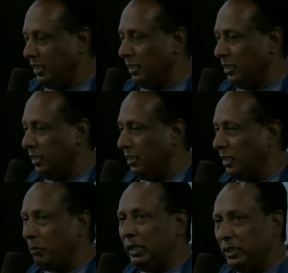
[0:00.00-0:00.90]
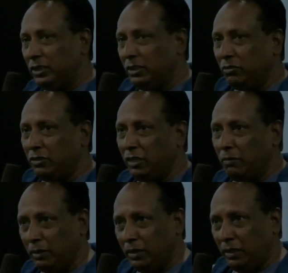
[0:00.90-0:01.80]
Ramesh of
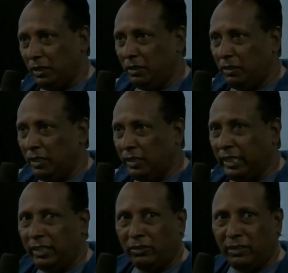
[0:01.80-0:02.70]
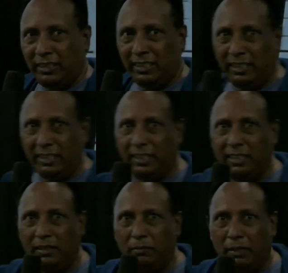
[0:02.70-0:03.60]
cinema, that theatre,
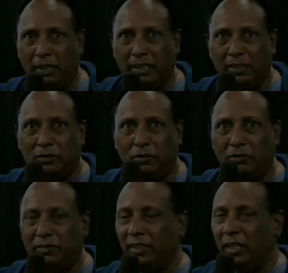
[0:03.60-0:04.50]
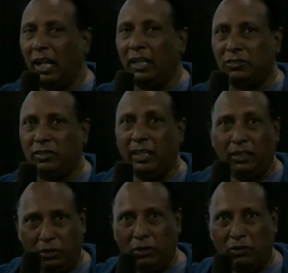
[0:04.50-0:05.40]
Paradiso, asked, "Hey,
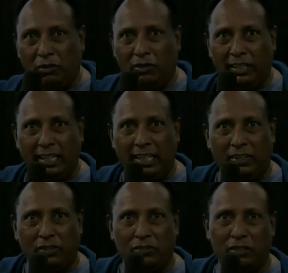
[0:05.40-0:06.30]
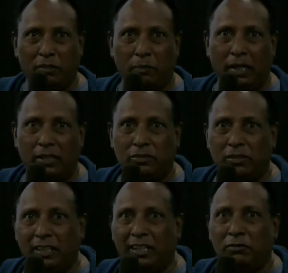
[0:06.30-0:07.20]
you have got any interesting
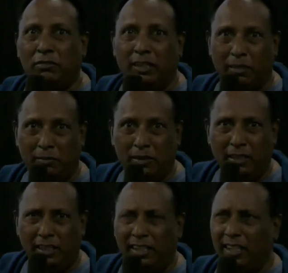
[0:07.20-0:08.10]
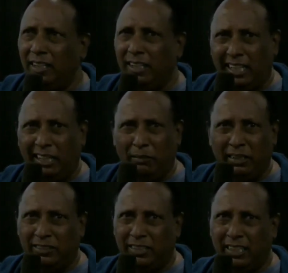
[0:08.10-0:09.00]
Palestinian film?" That time
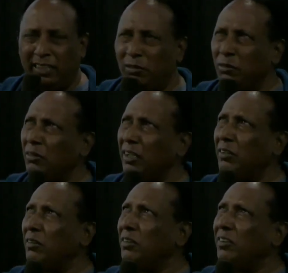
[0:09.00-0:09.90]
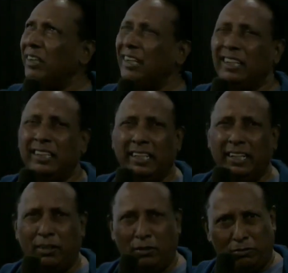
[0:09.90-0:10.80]
I said, no, I couldn't really
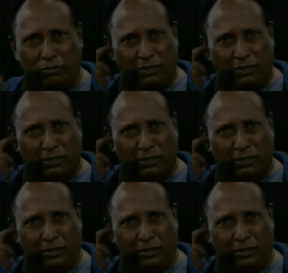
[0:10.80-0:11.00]
think of.